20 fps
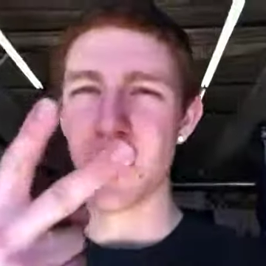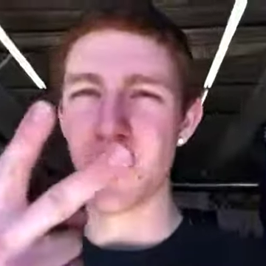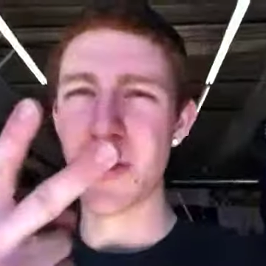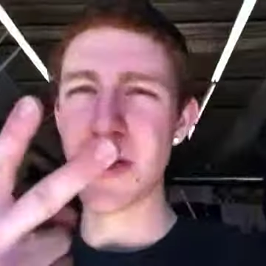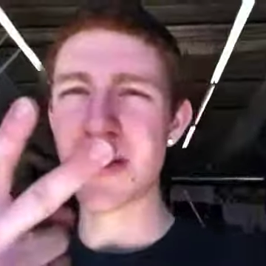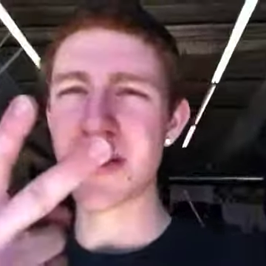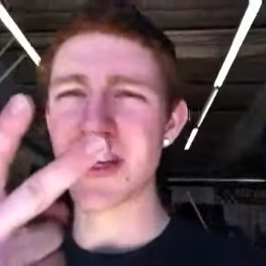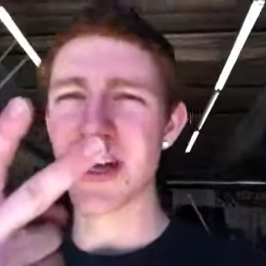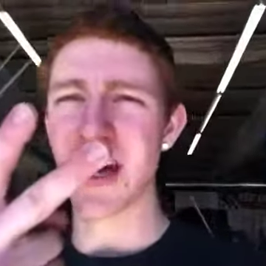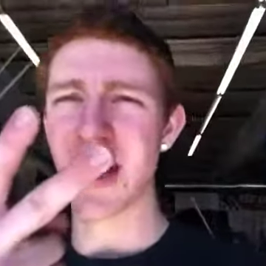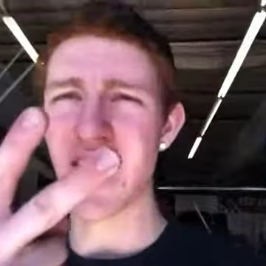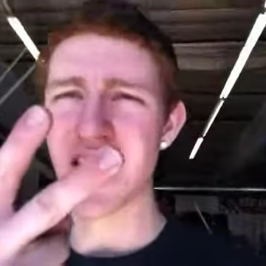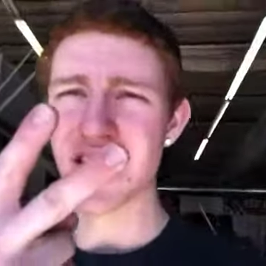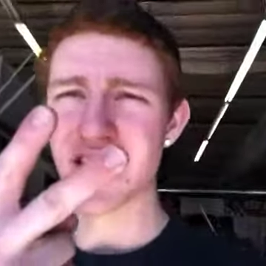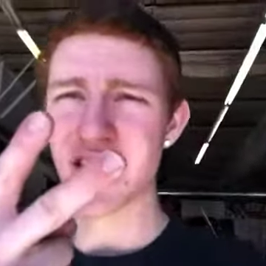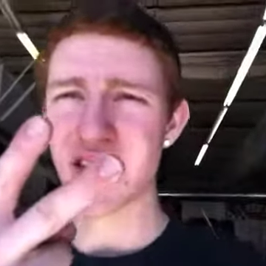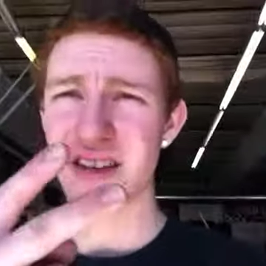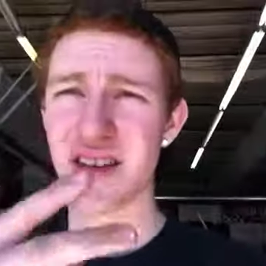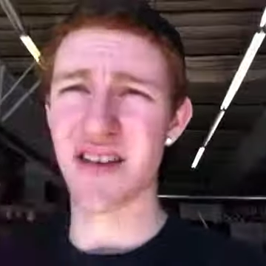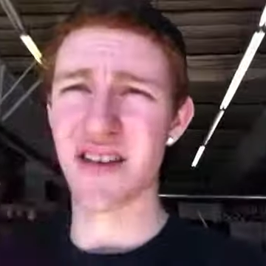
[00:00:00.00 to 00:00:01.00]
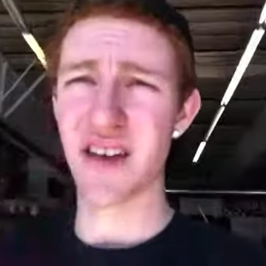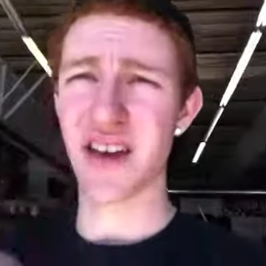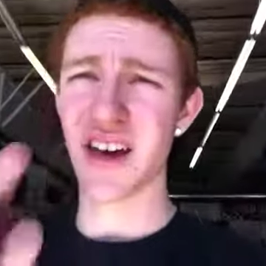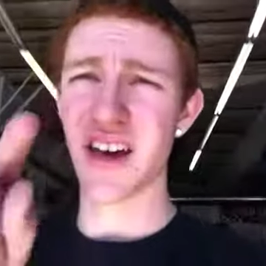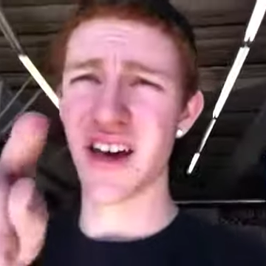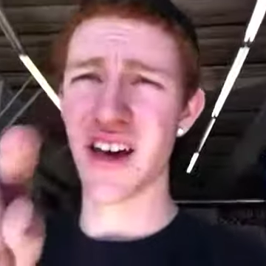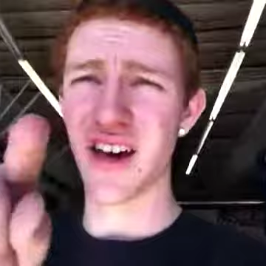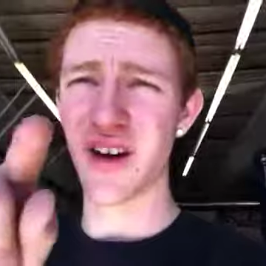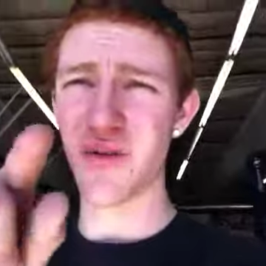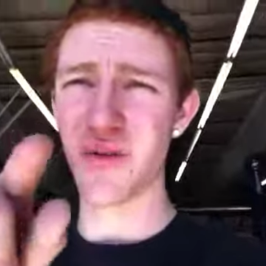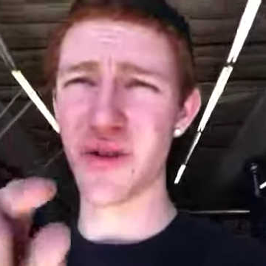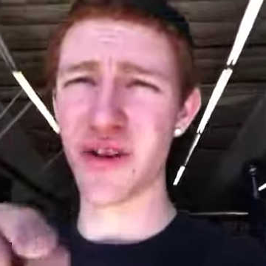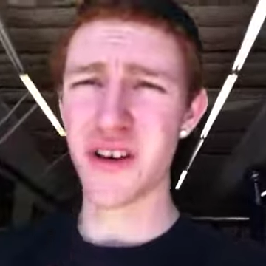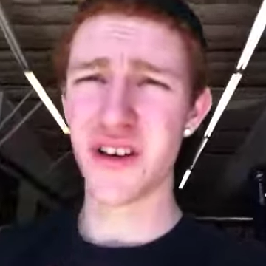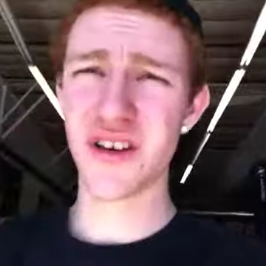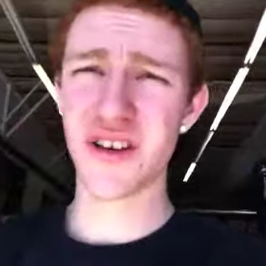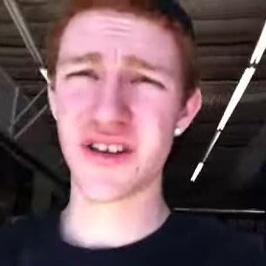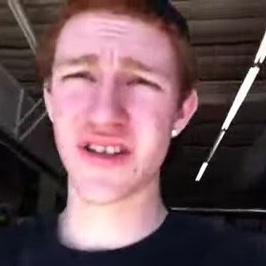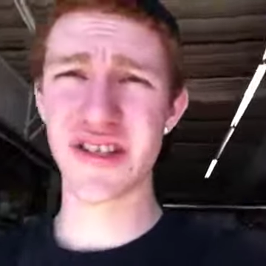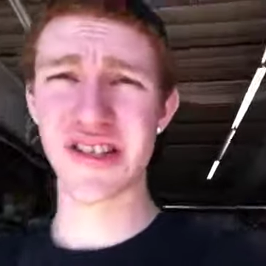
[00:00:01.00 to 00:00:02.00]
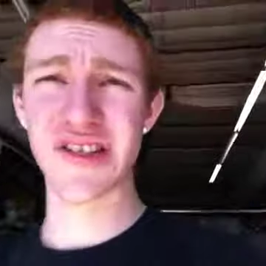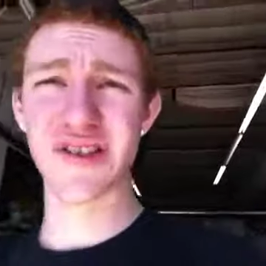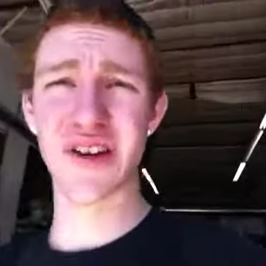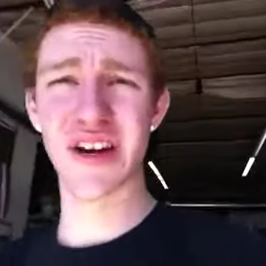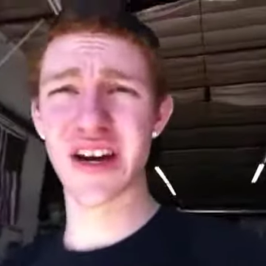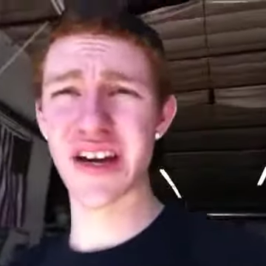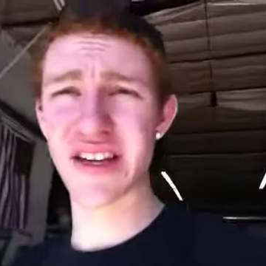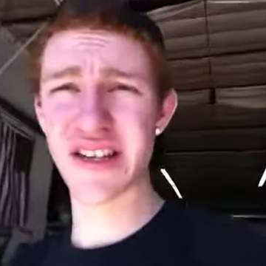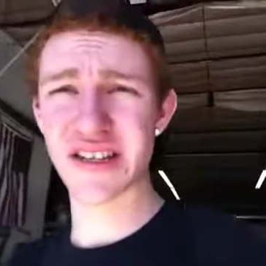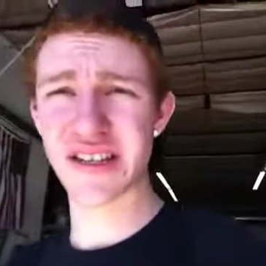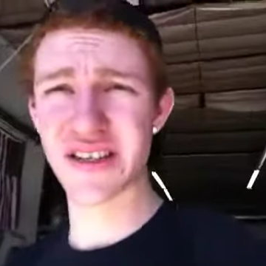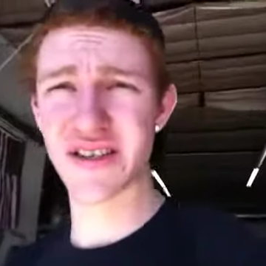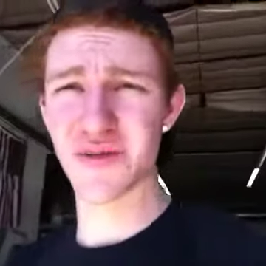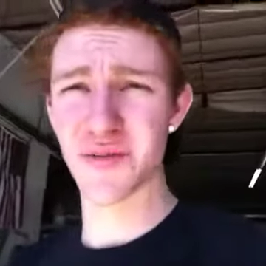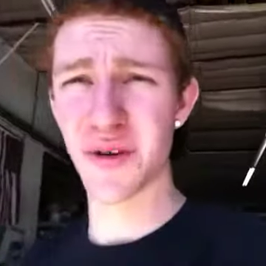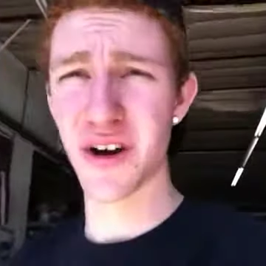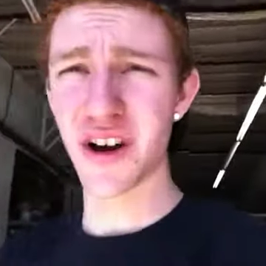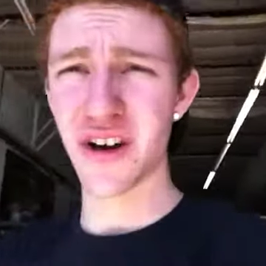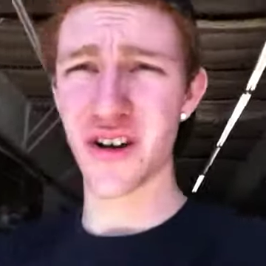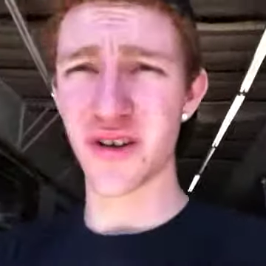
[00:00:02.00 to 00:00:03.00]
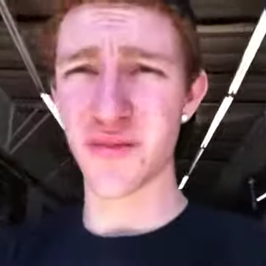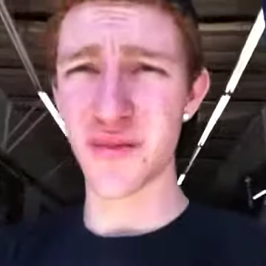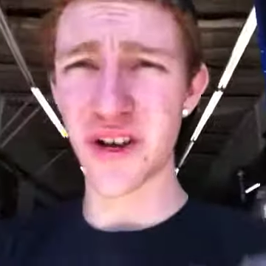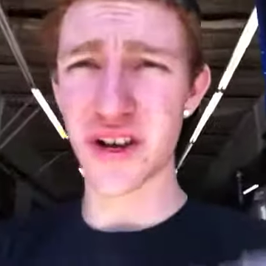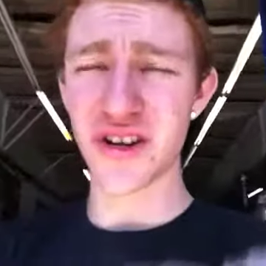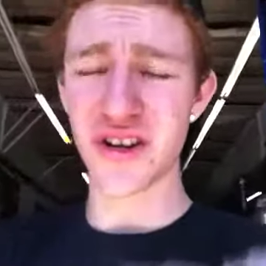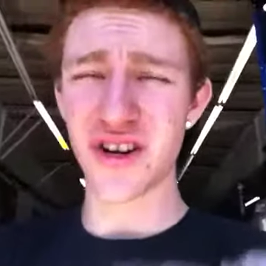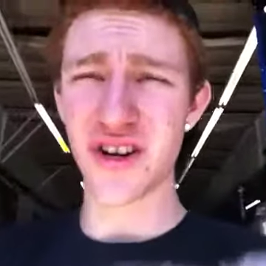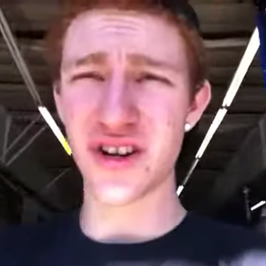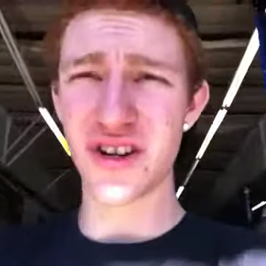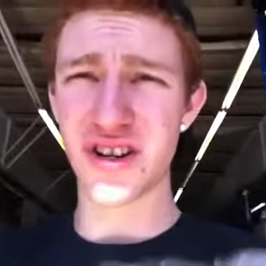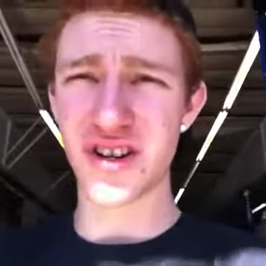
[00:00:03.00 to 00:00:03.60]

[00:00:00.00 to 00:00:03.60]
peace guys I will see you guys tomorrow make sure